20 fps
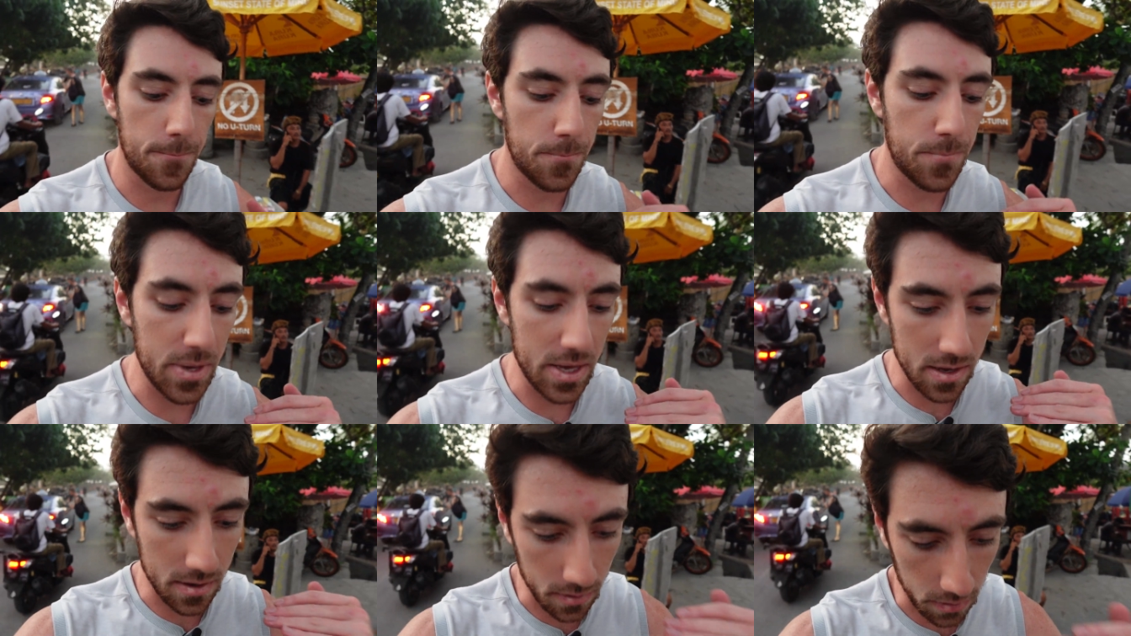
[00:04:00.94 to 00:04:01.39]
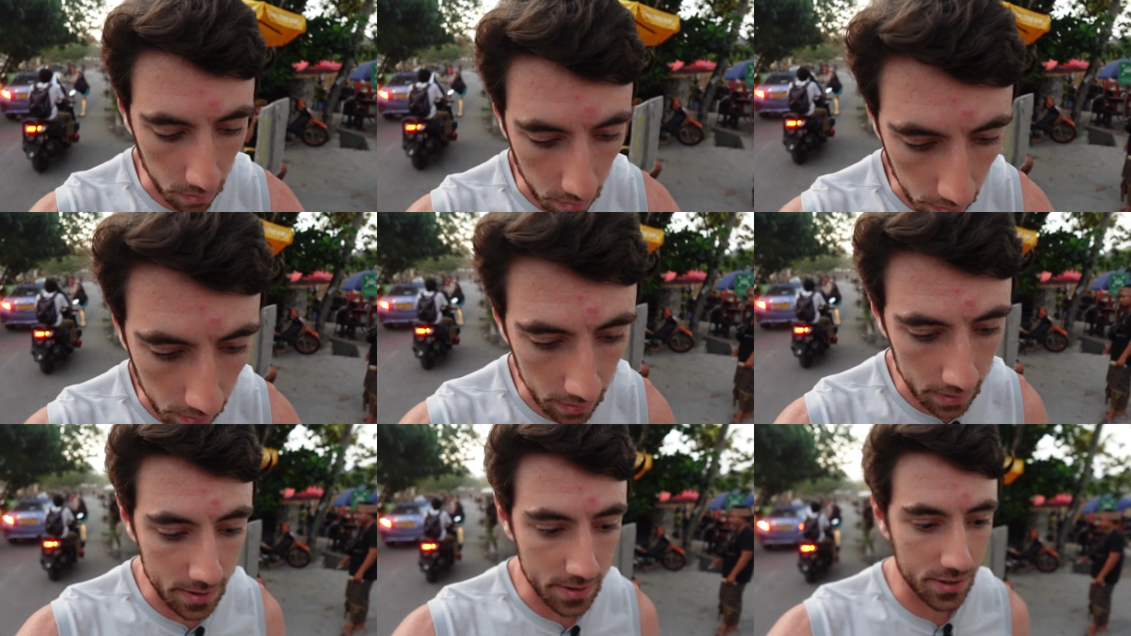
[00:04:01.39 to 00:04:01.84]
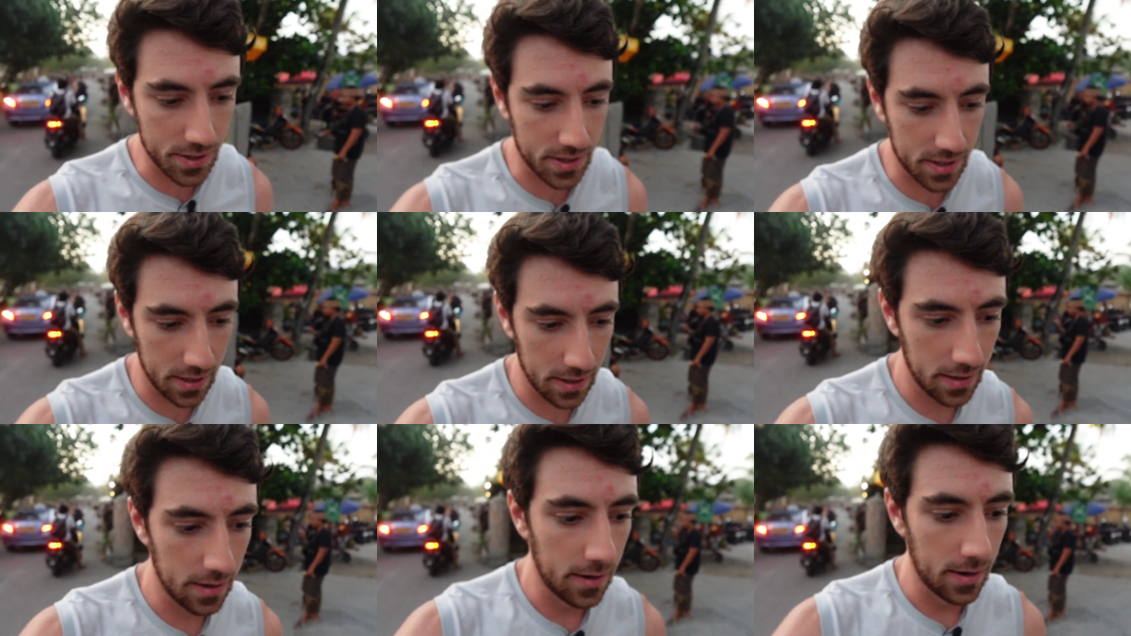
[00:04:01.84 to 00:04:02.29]

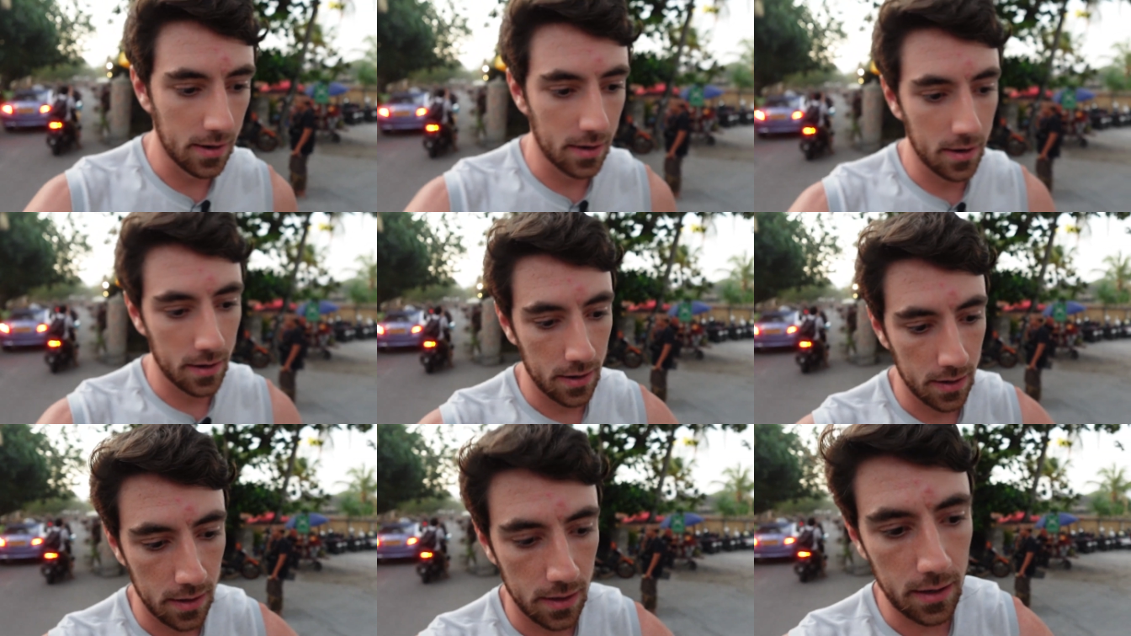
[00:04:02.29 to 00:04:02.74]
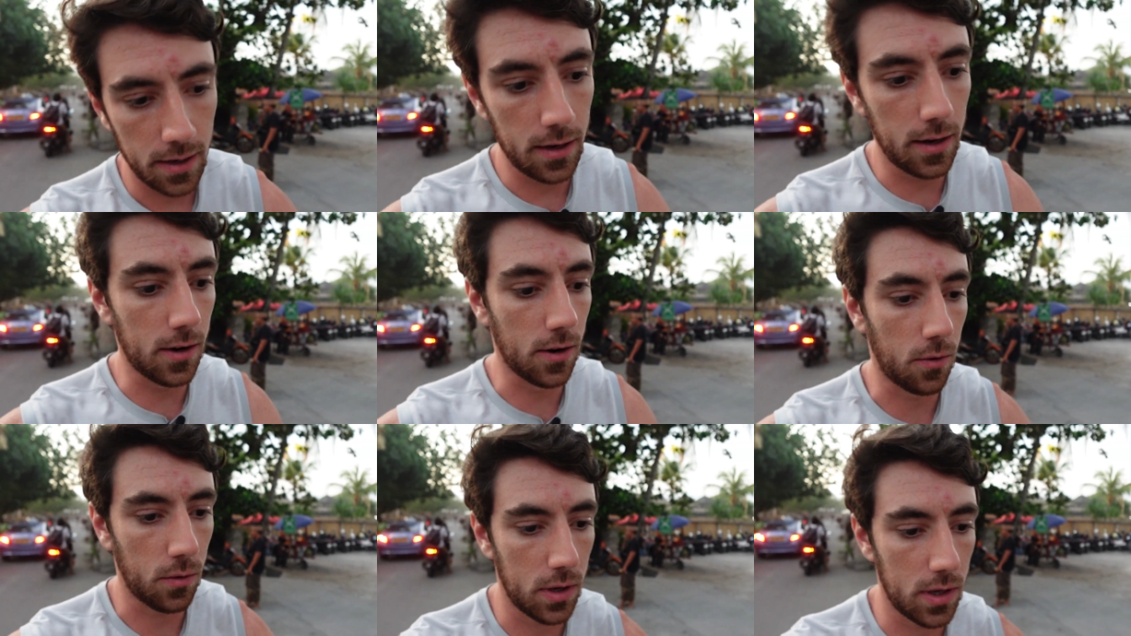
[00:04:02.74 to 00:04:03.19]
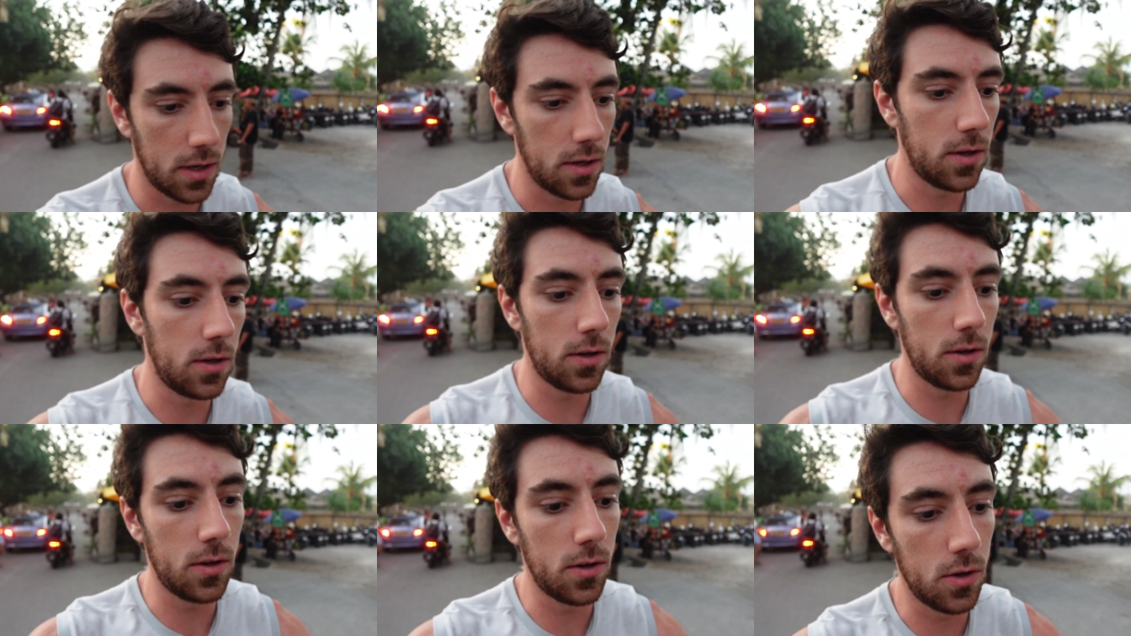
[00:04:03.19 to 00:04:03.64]
because, you know,
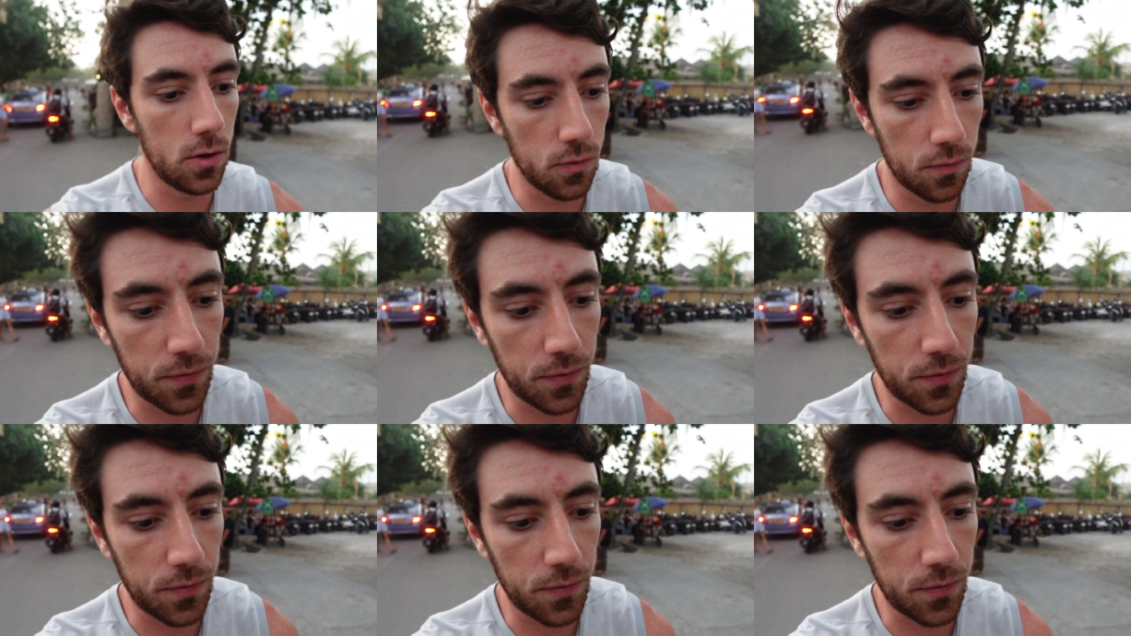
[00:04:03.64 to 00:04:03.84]
you